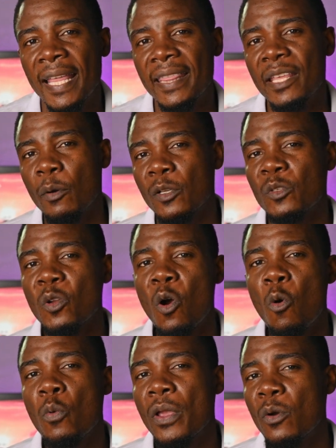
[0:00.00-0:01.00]
There was
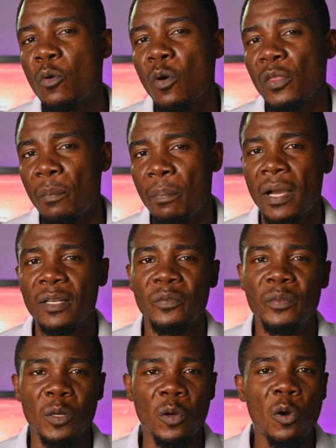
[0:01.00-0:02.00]
no will on the part
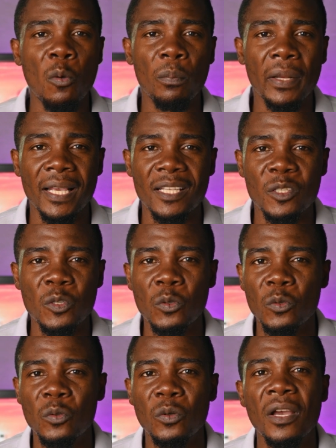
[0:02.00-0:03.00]
of the local players
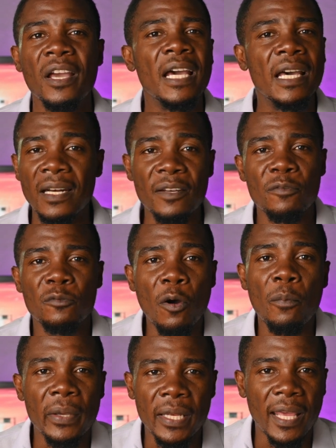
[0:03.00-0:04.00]
to
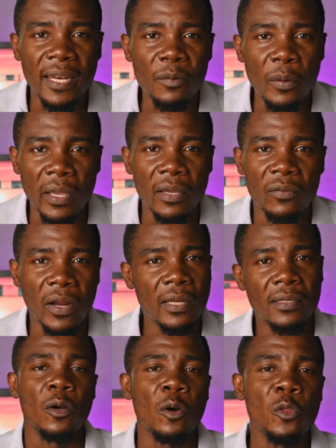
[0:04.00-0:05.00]
reform in any way,
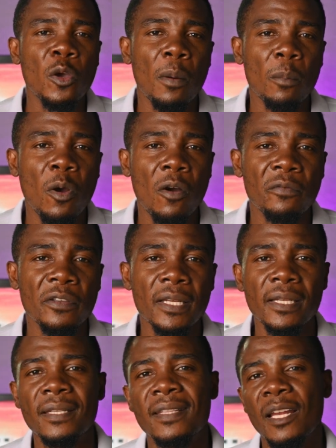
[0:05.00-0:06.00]
right? Although I'm
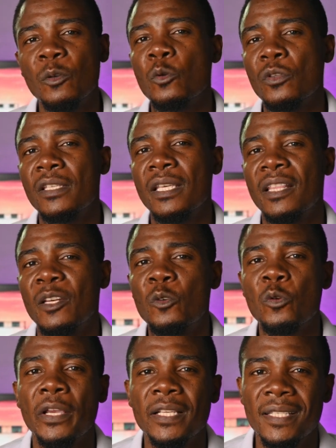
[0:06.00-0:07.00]
confident that we will see the
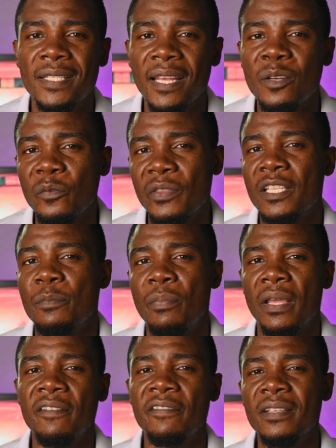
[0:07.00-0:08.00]
true extent of these
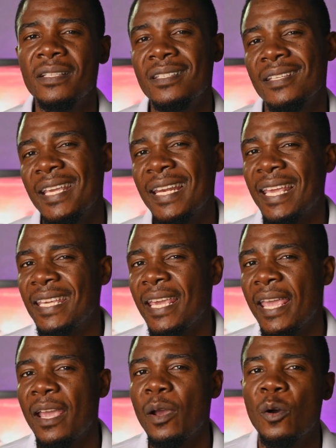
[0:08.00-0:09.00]
benefits in a
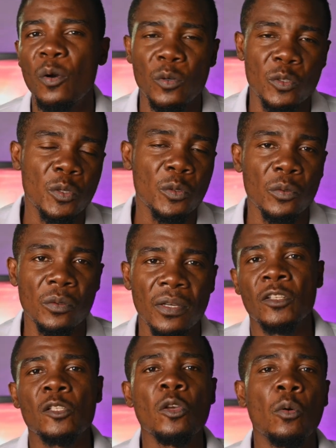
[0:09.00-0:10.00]
year or two.
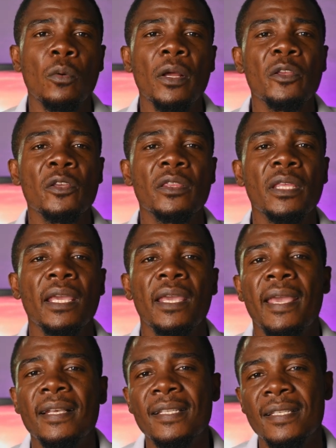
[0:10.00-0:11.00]
So what do you think?
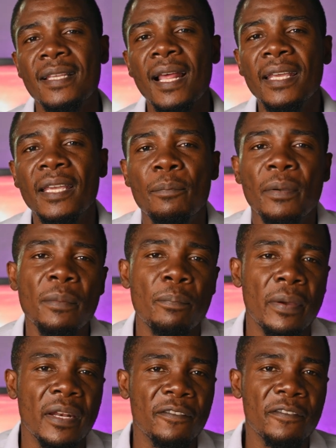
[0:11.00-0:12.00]
Has Starlink been
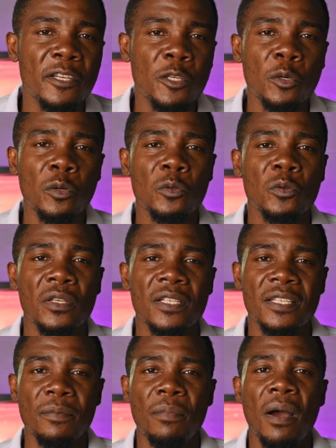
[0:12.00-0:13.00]
beneficial to the
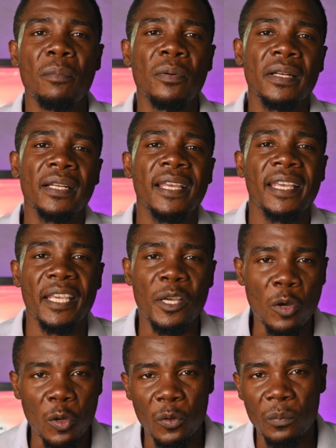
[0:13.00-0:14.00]
Zimbabwean
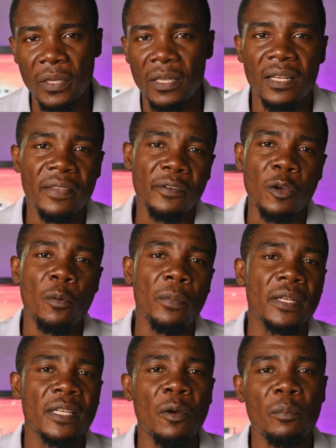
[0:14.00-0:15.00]
economy? Leave a
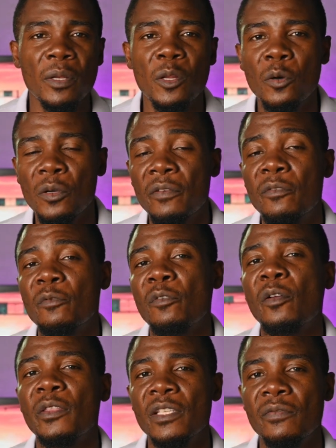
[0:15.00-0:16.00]
comment down below. If you
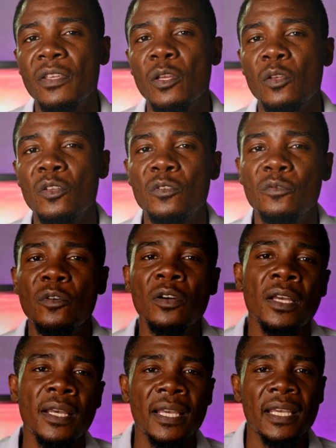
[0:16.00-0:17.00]
found this video useful,
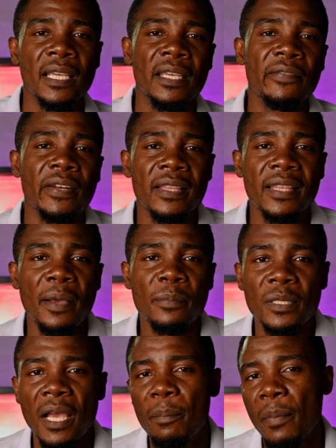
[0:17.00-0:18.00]
give it a
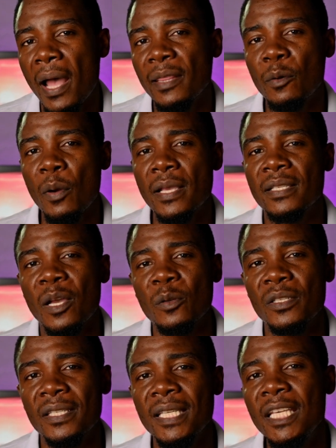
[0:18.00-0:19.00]
thumbs up. Otherwise, I'll
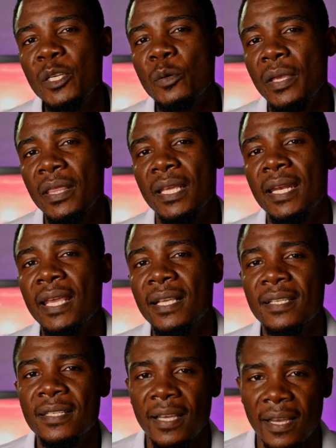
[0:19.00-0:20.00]
see you in the
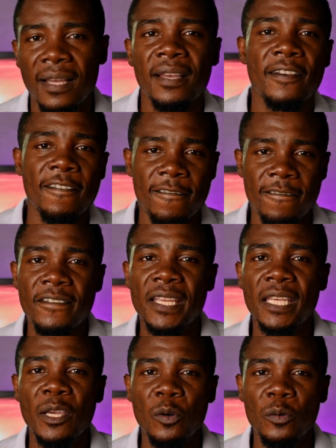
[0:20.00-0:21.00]
next
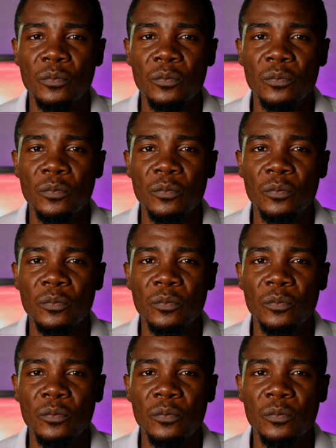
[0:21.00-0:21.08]
video.